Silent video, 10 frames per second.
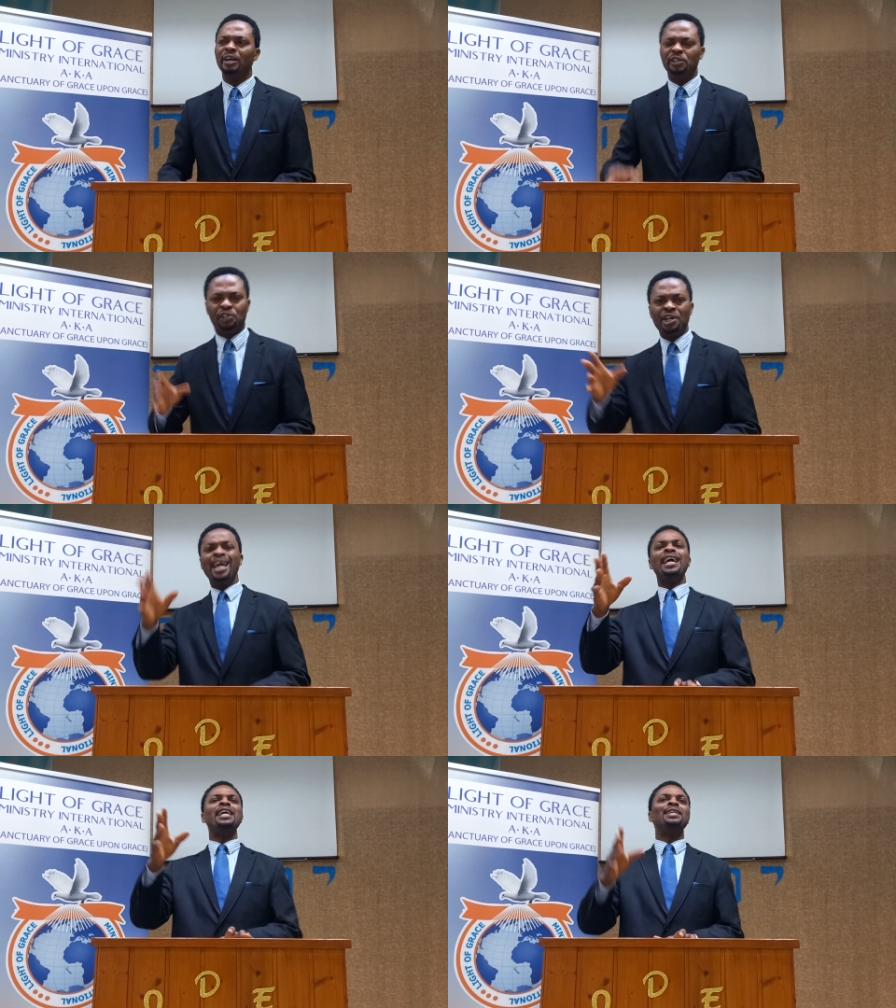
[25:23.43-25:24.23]

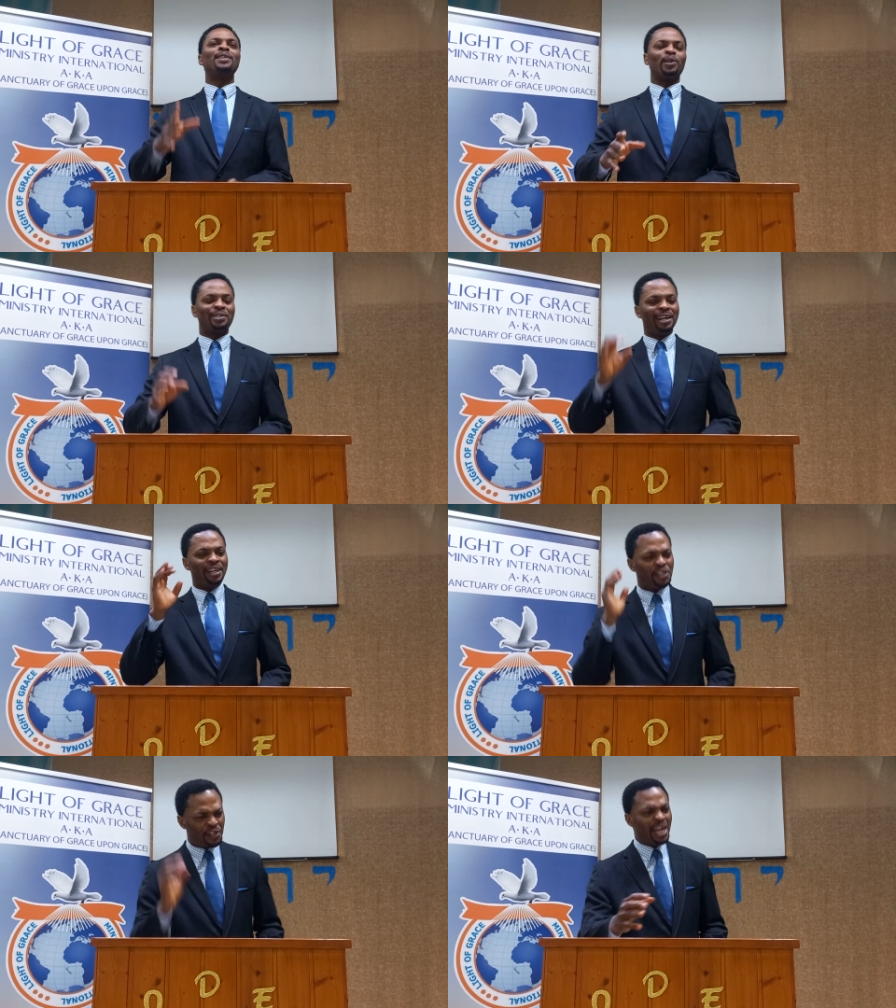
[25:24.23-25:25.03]
Jesus,
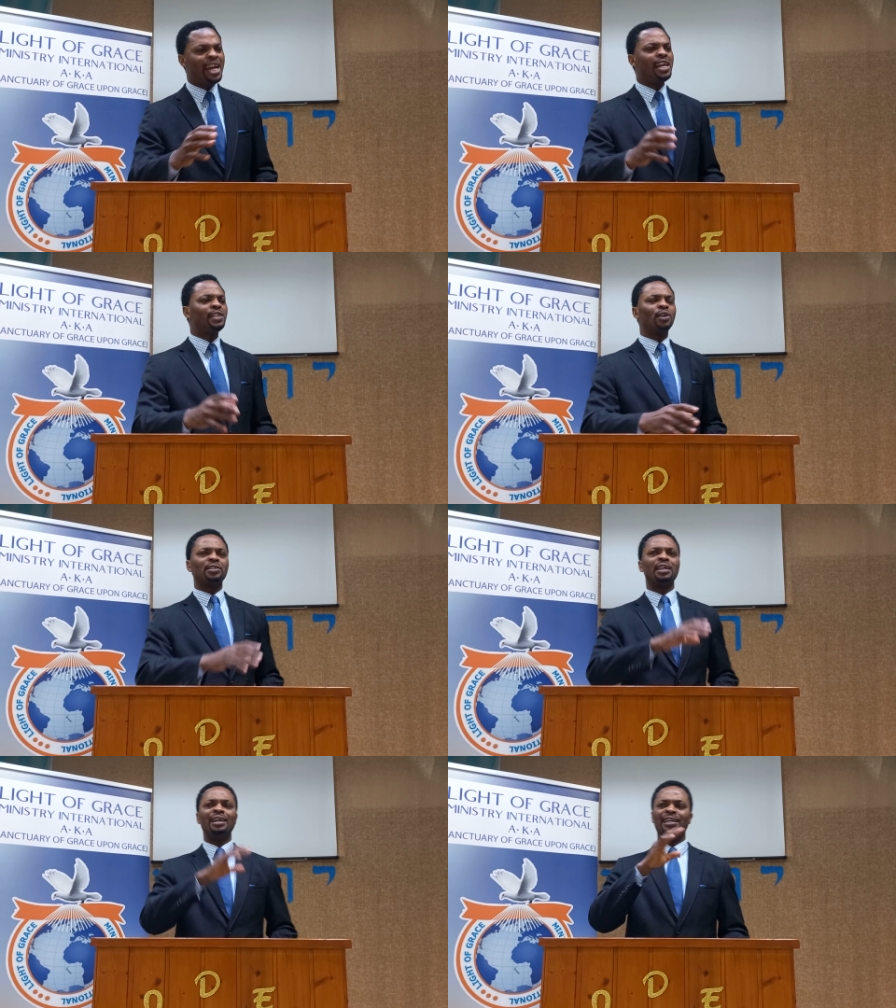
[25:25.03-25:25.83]
Jesus,
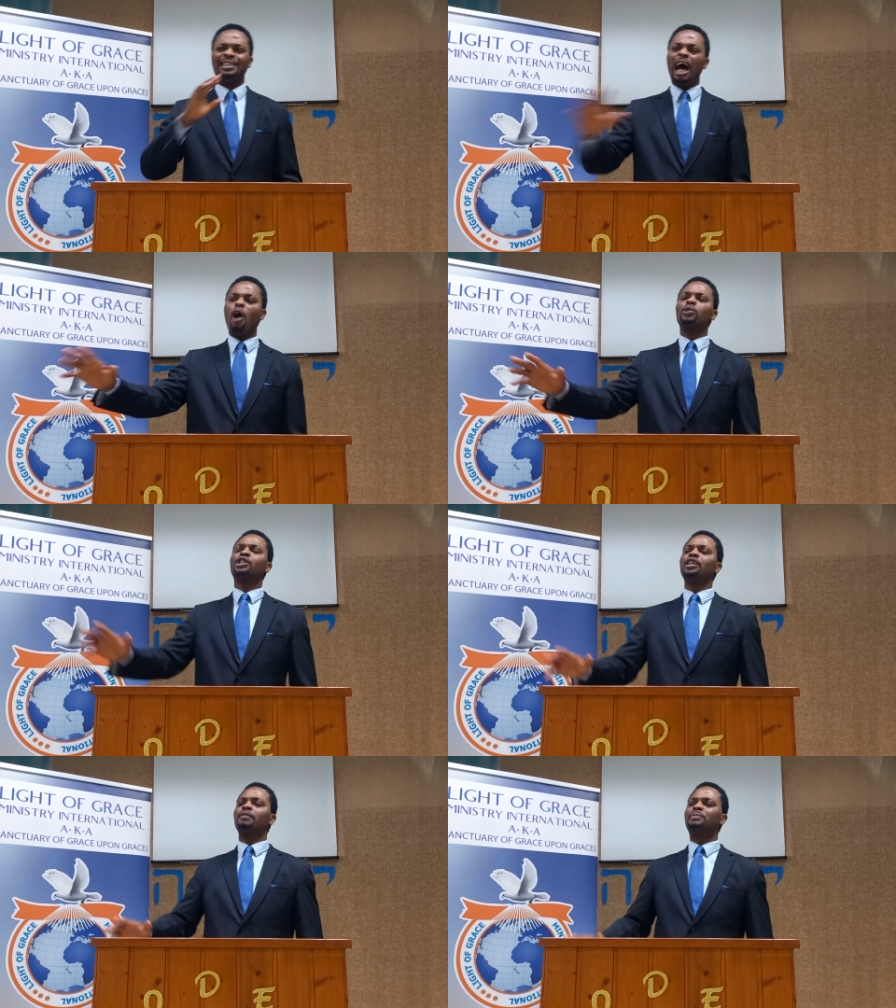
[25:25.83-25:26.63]
thou
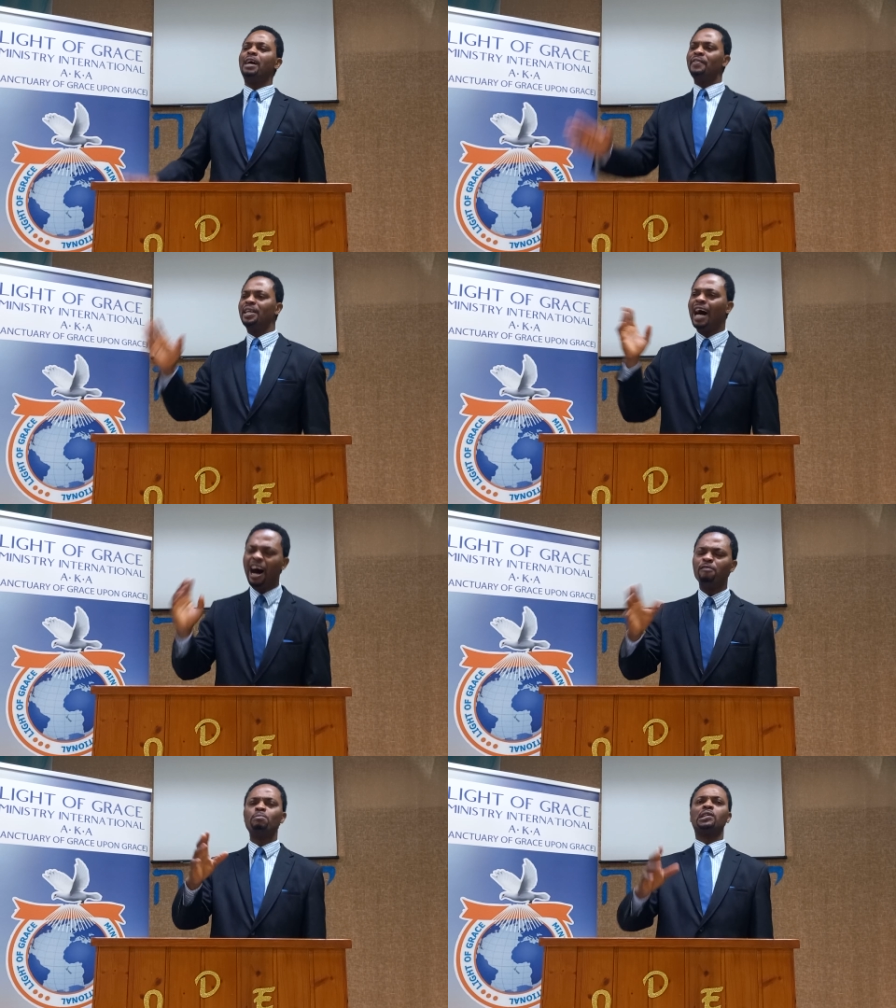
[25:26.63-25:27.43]
son of David,
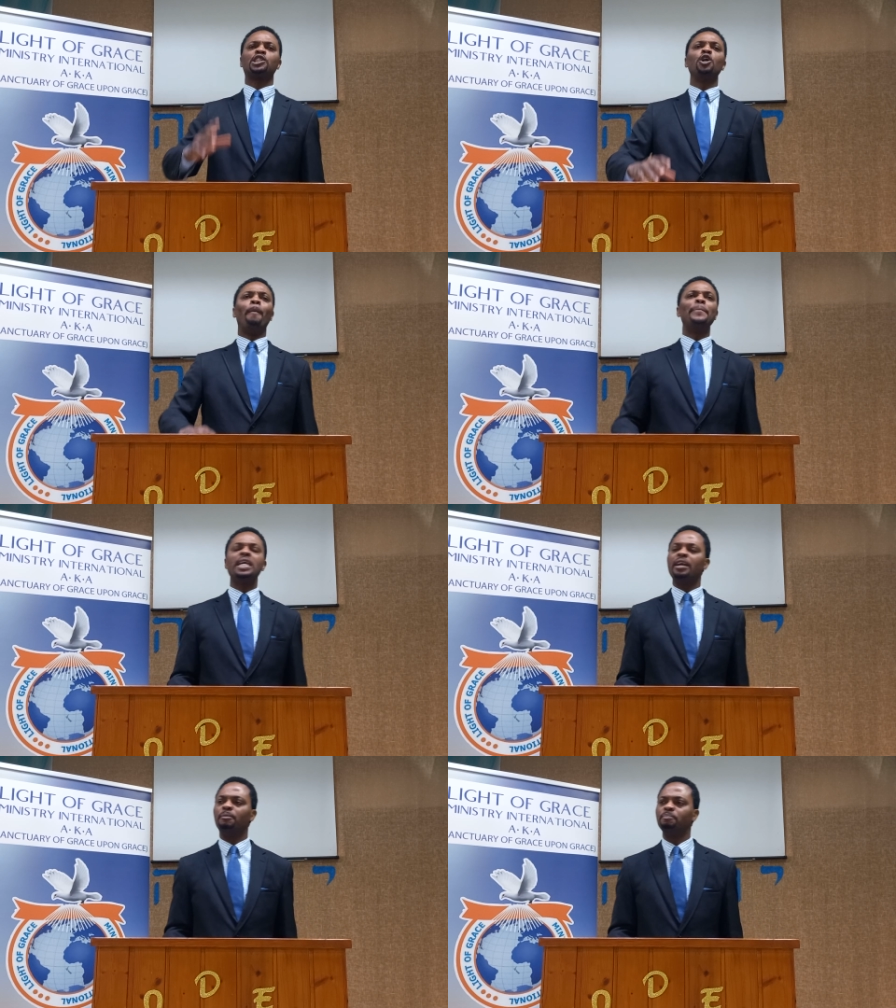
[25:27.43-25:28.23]
have mercy on
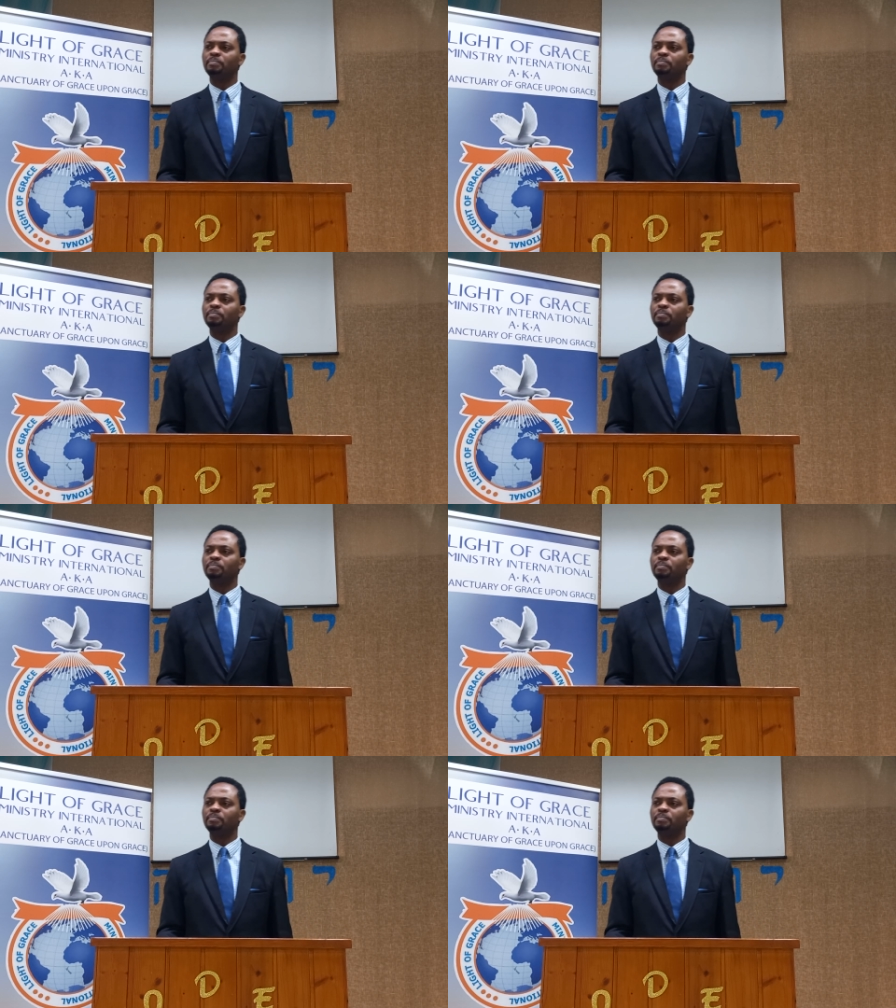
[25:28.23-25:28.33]
me.